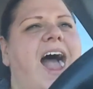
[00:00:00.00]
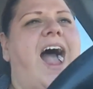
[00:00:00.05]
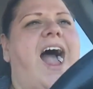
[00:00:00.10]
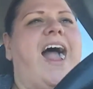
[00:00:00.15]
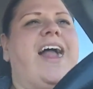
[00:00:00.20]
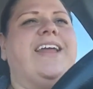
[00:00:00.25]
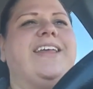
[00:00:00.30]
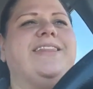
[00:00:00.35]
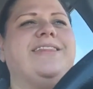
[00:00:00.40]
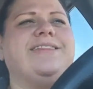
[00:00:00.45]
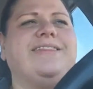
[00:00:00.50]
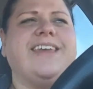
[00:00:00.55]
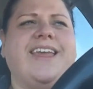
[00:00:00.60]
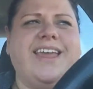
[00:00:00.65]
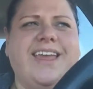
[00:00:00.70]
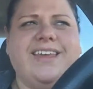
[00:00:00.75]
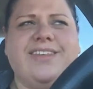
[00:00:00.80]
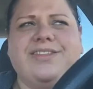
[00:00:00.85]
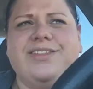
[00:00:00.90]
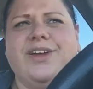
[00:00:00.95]
I
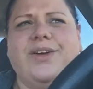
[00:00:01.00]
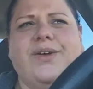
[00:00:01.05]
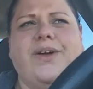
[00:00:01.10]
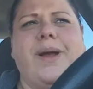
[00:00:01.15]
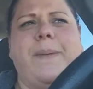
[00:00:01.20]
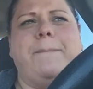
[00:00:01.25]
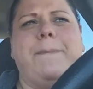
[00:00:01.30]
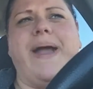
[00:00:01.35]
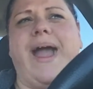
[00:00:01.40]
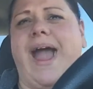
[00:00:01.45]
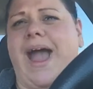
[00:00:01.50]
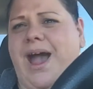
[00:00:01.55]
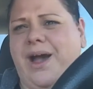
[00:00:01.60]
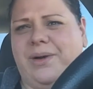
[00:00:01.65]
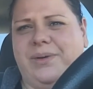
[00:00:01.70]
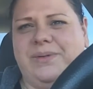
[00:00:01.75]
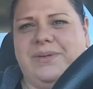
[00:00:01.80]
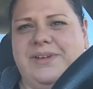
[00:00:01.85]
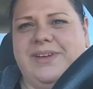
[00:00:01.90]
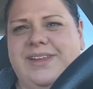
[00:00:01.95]
think they're a
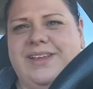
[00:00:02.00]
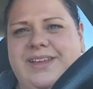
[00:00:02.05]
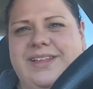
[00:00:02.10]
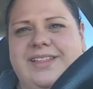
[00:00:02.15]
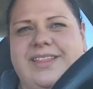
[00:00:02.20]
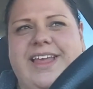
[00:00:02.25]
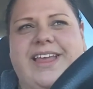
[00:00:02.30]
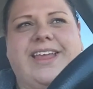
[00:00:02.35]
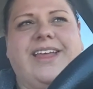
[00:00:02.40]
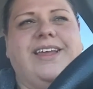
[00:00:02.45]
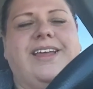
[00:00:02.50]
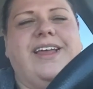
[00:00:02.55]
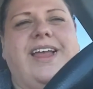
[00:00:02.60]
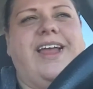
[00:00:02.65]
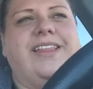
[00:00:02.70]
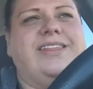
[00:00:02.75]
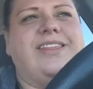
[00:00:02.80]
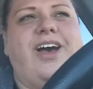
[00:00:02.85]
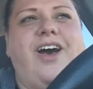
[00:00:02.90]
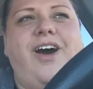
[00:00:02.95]
pound, like
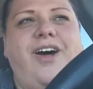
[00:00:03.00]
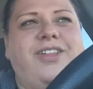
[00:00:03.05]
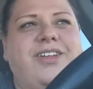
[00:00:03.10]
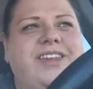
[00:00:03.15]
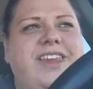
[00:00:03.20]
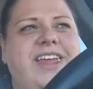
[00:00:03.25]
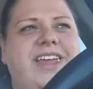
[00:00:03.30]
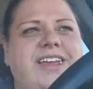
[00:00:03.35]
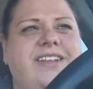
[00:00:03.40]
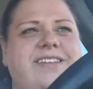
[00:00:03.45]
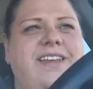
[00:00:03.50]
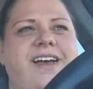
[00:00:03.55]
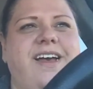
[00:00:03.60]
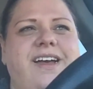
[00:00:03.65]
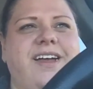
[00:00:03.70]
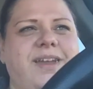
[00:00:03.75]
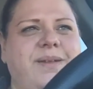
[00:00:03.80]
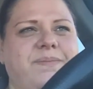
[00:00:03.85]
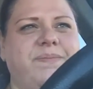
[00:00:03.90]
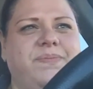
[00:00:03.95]
at the holiday
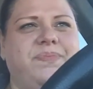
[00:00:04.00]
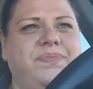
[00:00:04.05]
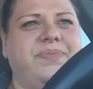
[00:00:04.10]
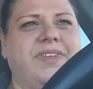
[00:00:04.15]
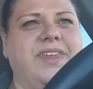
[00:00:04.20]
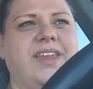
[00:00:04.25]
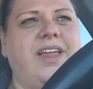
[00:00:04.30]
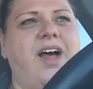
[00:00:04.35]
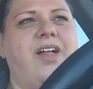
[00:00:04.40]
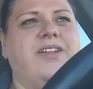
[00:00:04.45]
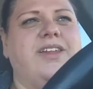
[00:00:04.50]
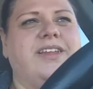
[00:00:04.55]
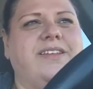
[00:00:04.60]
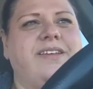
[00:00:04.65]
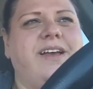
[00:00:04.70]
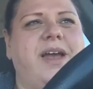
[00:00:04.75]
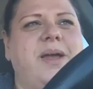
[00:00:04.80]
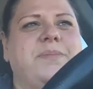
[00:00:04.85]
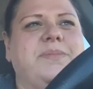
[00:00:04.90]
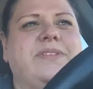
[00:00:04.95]
time, in holiday
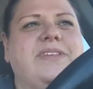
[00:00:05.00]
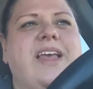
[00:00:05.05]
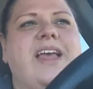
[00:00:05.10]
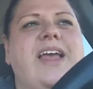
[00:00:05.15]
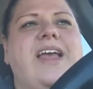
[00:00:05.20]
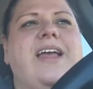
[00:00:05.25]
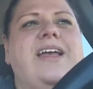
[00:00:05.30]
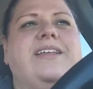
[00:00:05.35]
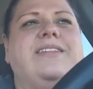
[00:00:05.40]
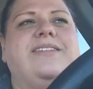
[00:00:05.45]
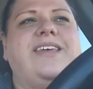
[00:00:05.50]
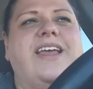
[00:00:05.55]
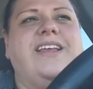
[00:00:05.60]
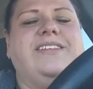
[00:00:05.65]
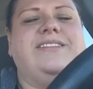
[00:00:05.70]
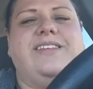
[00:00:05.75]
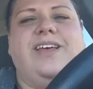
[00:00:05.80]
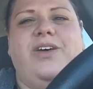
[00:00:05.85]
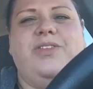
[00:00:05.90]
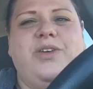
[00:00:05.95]
times, they
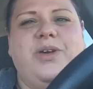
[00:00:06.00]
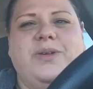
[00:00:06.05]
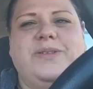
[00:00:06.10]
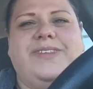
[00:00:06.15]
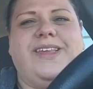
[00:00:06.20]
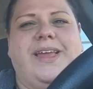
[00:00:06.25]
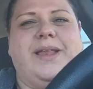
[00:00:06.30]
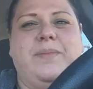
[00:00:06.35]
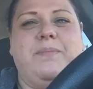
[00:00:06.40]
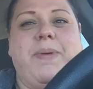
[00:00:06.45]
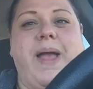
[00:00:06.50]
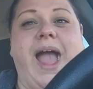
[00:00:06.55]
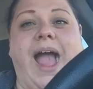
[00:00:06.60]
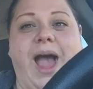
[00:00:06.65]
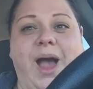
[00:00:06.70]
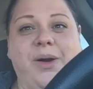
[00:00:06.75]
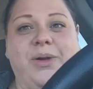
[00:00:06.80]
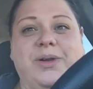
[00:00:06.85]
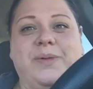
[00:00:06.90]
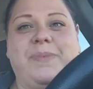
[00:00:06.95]
sell those in
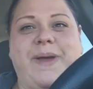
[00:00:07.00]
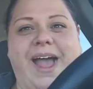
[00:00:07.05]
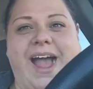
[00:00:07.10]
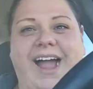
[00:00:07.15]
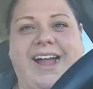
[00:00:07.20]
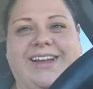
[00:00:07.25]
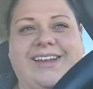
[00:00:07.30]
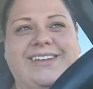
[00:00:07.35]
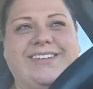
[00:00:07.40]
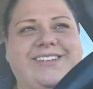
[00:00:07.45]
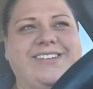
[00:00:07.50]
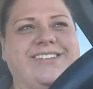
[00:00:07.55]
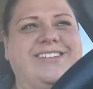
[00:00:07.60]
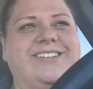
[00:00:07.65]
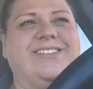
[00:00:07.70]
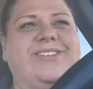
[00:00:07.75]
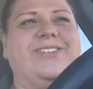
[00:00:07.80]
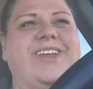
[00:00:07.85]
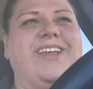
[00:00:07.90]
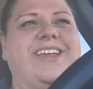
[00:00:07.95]
pound
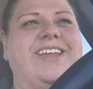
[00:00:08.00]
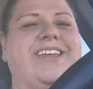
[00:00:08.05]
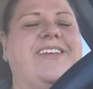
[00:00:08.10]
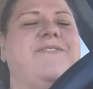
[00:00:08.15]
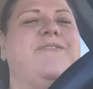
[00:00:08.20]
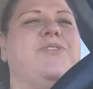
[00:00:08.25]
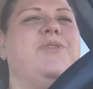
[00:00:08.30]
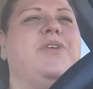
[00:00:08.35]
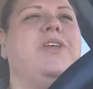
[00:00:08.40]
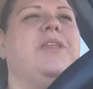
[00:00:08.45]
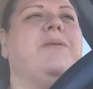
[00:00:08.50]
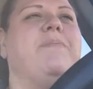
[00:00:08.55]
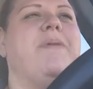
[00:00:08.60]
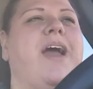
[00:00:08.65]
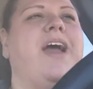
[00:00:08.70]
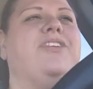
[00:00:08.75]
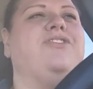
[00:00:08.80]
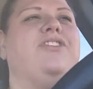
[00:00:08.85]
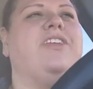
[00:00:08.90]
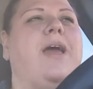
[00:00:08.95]
packages. So like, if you can
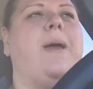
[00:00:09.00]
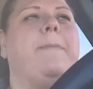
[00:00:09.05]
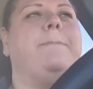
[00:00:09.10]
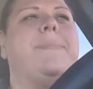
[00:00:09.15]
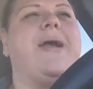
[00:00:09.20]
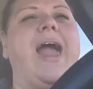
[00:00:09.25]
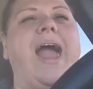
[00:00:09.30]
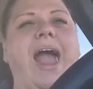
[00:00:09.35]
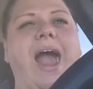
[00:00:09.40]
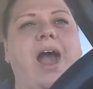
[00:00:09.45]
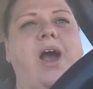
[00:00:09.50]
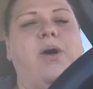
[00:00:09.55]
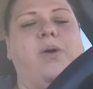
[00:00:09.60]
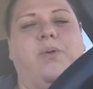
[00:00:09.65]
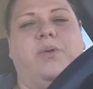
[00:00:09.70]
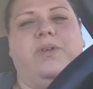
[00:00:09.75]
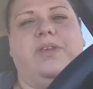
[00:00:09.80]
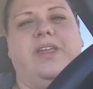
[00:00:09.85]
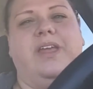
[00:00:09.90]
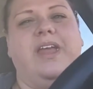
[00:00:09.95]
imagine a
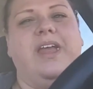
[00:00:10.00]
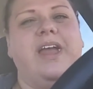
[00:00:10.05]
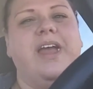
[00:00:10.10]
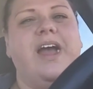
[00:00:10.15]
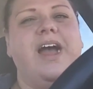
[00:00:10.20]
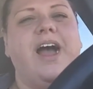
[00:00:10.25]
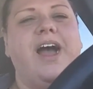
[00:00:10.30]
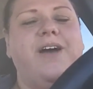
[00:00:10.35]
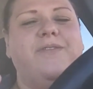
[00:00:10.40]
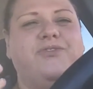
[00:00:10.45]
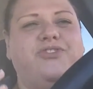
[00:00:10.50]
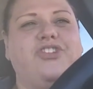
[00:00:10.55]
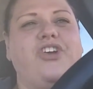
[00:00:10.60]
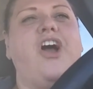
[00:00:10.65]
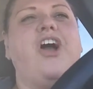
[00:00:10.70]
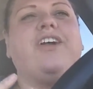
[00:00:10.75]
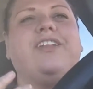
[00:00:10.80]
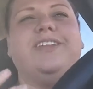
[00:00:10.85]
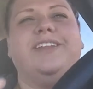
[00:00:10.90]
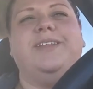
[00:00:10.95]
pound of
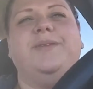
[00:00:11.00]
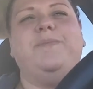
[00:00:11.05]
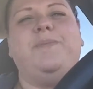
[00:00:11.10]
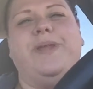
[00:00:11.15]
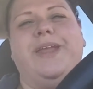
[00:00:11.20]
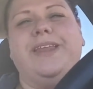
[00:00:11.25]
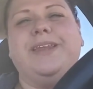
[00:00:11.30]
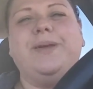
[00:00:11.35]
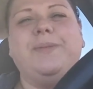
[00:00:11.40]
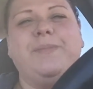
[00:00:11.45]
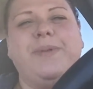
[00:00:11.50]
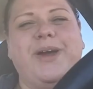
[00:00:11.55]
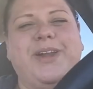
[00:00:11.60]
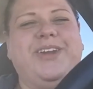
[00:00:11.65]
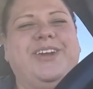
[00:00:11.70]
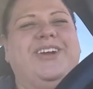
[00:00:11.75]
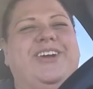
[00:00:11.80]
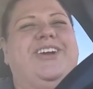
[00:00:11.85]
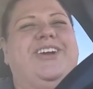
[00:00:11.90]
chocolate and peanut butter.